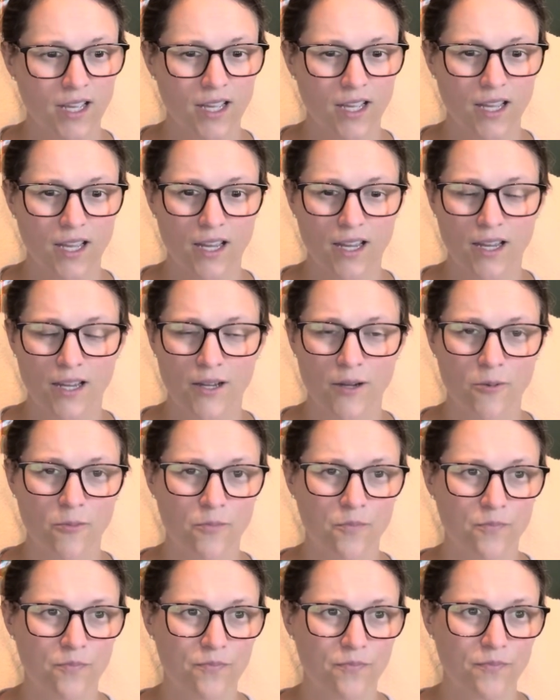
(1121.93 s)

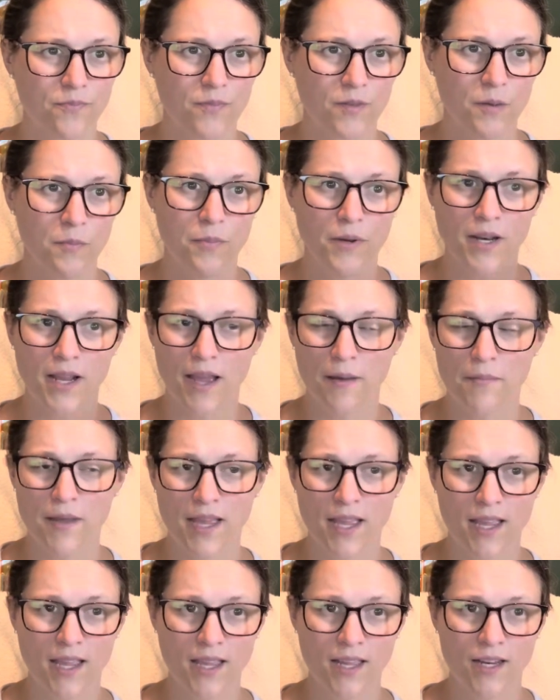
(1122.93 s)
But I
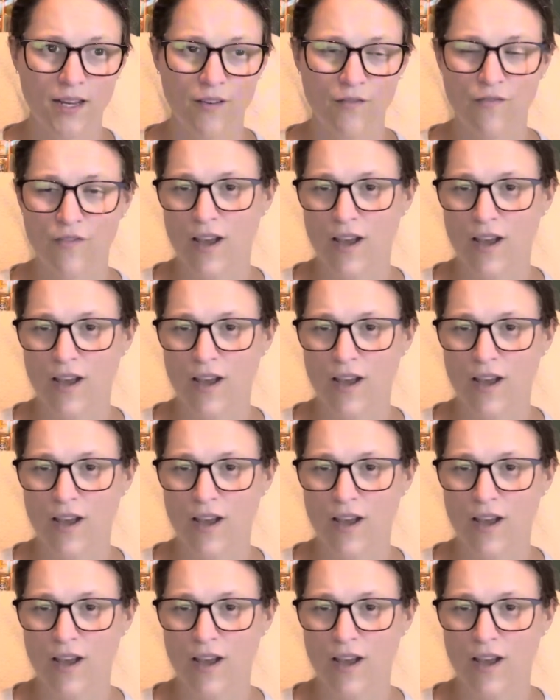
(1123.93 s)
made